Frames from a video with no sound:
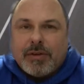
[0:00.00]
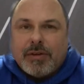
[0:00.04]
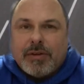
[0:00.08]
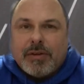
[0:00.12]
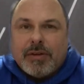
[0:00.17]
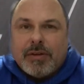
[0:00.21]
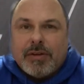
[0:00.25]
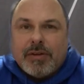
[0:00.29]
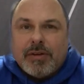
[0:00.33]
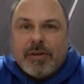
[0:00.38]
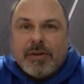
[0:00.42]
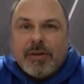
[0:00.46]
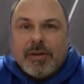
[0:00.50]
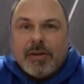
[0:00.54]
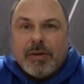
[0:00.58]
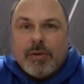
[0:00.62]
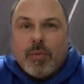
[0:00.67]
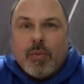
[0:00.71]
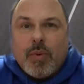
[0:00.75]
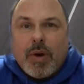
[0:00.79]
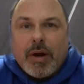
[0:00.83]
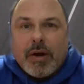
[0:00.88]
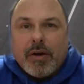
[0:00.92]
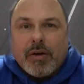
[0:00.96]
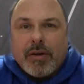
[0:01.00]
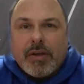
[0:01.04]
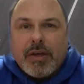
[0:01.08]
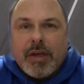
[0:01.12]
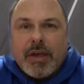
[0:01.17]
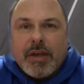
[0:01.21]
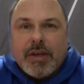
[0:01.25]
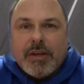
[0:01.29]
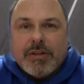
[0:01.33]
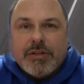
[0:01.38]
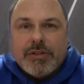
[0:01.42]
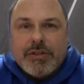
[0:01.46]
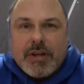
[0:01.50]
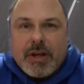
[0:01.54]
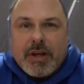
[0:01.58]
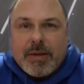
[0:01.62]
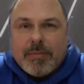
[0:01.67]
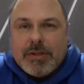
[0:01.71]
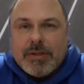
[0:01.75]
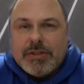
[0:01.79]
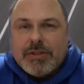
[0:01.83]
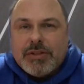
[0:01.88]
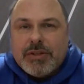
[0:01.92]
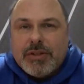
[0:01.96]
and wire caged
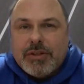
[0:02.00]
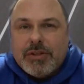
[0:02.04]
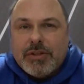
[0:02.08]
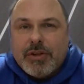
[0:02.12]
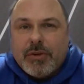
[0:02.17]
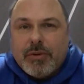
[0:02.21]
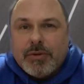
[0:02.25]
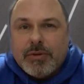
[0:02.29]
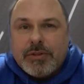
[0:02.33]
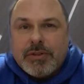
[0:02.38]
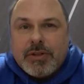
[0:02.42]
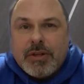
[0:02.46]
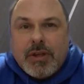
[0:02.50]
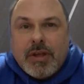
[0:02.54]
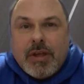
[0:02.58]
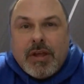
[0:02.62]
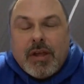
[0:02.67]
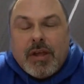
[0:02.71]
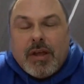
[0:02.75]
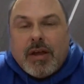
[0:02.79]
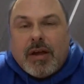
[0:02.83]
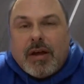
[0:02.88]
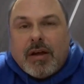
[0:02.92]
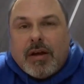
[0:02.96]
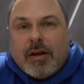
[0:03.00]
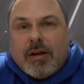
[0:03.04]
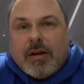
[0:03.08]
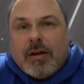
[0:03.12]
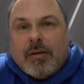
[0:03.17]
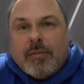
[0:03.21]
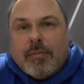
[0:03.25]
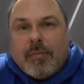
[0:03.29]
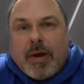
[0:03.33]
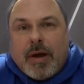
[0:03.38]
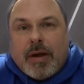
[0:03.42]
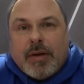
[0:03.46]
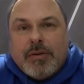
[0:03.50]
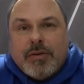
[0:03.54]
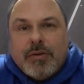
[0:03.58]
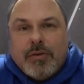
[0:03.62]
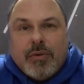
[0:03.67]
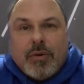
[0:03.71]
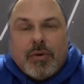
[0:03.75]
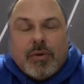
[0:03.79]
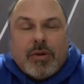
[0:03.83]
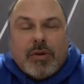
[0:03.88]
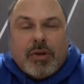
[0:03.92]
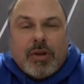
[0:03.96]
IBC totes. I do
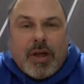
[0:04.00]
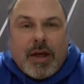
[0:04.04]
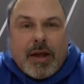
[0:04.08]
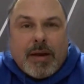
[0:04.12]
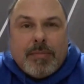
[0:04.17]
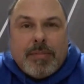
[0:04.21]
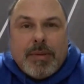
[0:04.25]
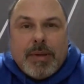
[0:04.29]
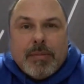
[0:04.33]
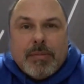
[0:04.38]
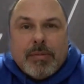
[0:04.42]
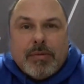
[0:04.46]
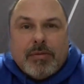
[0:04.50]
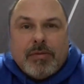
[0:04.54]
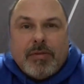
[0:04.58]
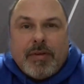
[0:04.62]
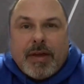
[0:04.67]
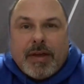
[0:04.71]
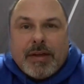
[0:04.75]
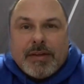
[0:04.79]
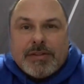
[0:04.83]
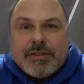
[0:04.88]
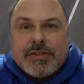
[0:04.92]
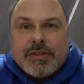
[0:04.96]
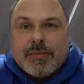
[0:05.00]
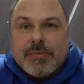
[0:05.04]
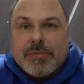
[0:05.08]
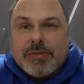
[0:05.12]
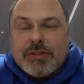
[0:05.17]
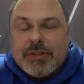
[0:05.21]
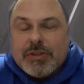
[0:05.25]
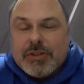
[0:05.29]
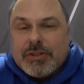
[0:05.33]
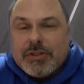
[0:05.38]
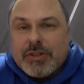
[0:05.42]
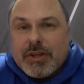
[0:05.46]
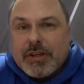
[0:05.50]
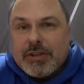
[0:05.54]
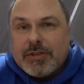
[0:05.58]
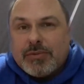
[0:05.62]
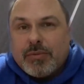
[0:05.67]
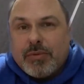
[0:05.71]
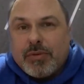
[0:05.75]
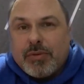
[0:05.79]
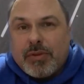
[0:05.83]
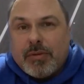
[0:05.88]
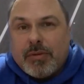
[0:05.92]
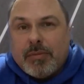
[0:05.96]
know a lot of people have had some success
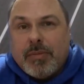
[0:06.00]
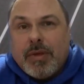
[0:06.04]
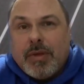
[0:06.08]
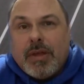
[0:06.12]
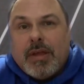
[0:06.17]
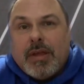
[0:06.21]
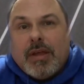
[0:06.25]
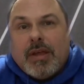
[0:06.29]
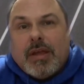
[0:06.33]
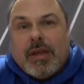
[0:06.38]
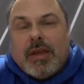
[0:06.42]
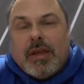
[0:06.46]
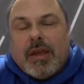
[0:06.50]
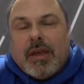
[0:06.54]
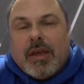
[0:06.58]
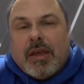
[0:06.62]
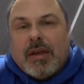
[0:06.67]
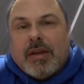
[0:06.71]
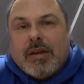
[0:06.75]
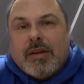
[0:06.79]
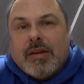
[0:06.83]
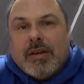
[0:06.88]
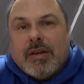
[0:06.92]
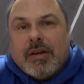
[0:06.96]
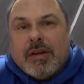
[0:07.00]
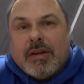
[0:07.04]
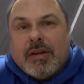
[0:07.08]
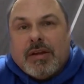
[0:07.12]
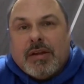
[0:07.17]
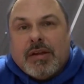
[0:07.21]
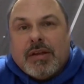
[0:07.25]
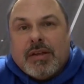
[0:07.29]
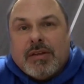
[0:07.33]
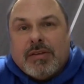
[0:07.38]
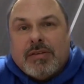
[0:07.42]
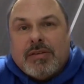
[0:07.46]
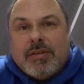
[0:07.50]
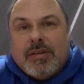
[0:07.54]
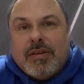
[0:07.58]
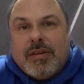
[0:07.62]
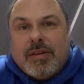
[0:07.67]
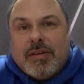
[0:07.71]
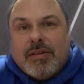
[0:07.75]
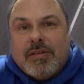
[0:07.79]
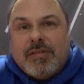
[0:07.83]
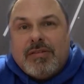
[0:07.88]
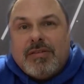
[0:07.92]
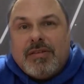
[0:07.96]
with them, and
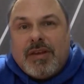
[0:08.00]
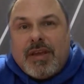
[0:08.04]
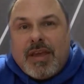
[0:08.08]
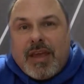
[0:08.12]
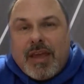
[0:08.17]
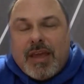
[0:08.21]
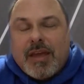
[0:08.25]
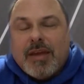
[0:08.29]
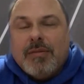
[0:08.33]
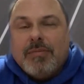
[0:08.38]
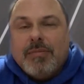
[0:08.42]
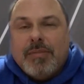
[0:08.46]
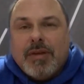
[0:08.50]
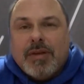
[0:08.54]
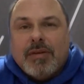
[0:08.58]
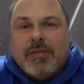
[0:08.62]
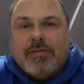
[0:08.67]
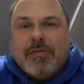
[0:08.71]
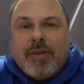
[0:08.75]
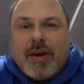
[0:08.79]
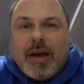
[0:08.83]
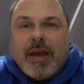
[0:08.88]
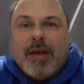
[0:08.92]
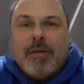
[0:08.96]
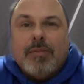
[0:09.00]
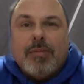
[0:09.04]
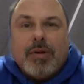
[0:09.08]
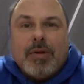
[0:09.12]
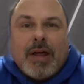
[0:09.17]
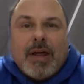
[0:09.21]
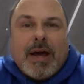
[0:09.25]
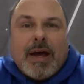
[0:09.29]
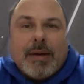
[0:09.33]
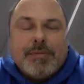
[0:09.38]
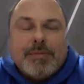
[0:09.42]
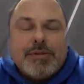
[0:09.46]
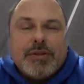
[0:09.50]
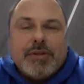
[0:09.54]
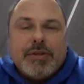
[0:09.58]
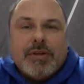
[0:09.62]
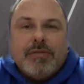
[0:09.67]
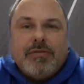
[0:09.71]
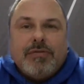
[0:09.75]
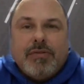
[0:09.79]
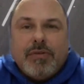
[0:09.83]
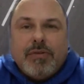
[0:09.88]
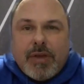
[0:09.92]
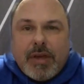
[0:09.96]
it can be a viable option
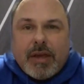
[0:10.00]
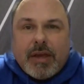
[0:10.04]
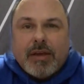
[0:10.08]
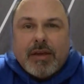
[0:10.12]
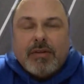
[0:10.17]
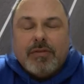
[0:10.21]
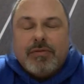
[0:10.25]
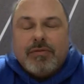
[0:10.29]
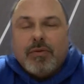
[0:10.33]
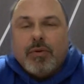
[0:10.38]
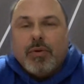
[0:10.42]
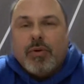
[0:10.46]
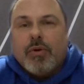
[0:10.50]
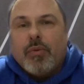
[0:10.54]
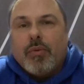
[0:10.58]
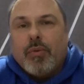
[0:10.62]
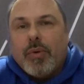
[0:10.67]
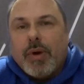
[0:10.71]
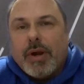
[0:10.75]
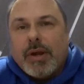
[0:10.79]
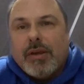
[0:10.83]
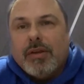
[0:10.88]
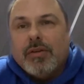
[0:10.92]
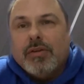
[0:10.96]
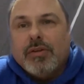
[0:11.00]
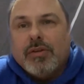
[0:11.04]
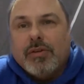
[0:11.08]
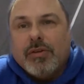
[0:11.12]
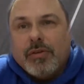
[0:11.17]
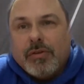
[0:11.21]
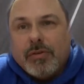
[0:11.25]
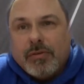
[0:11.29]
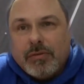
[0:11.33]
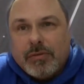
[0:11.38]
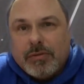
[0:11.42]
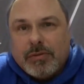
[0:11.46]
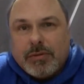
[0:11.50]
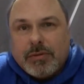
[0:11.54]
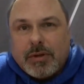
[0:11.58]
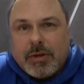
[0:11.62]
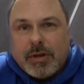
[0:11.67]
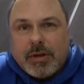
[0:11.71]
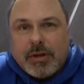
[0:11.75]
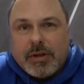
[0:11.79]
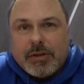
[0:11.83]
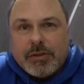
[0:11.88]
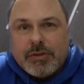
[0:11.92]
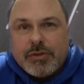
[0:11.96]
if you can't afford a regular
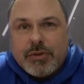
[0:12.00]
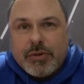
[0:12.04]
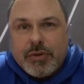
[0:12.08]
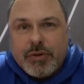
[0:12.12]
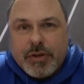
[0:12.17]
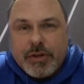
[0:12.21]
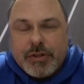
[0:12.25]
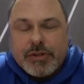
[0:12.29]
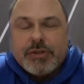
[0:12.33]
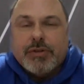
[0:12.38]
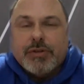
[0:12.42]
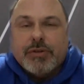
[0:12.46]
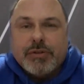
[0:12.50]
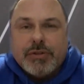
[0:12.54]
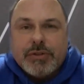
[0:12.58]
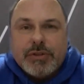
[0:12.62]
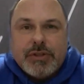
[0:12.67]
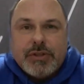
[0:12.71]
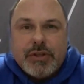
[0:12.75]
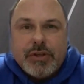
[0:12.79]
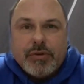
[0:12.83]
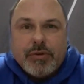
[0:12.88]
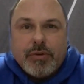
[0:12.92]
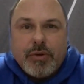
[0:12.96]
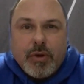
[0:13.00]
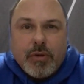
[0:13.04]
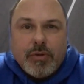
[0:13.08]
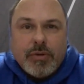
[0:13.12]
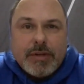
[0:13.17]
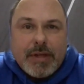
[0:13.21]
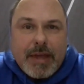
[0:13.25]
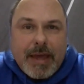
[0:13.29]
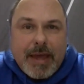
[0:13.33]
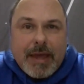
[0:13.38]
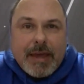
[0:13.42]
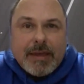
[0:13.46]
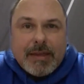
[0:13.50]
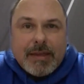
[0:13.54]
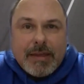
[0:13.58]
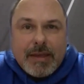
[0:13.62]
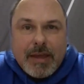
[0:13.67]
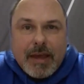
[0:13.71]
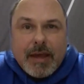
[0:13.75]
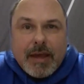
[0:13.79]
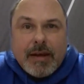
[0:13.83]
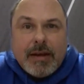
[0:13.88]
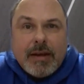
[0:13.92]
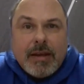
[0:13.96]
traditional seal coat tank
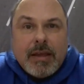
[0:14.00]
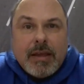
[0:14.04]
yet.